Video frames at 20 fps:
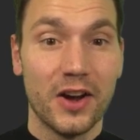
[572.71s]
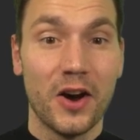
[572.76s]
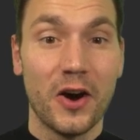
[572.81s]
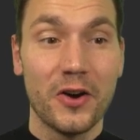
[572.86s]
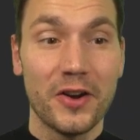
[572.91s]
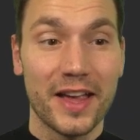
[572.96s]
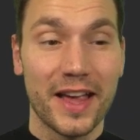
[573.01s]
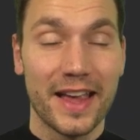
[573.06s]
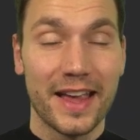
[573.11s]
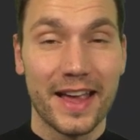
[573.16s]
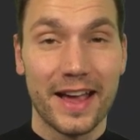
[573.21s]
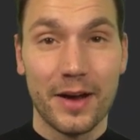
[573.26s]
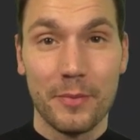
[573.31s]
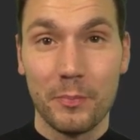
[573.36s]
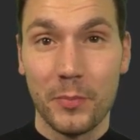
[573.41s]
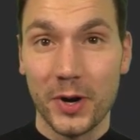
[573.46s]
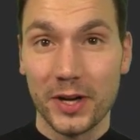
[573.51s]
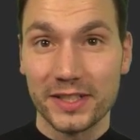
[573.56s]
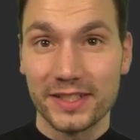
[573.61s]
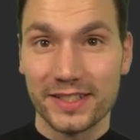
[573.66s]
Okay,
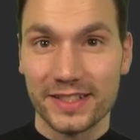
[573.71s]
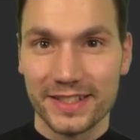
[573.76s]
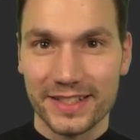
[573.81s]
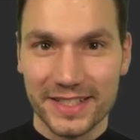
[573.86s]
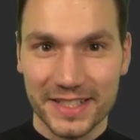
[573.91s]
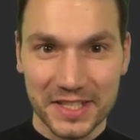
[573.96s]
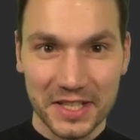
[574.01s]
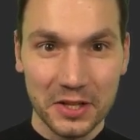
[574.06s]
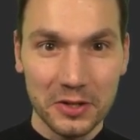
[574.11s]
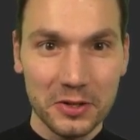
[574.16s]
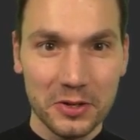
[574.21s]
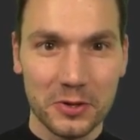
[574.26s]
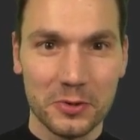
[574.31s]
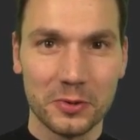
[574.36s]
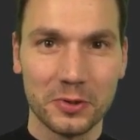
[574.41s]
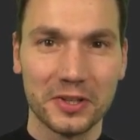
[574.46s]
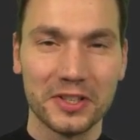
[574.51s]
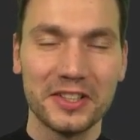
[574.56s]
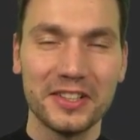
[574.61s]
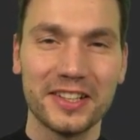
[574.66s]
but still
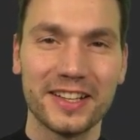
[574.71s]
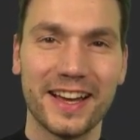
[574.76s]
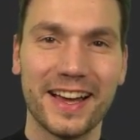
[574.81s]
cooler,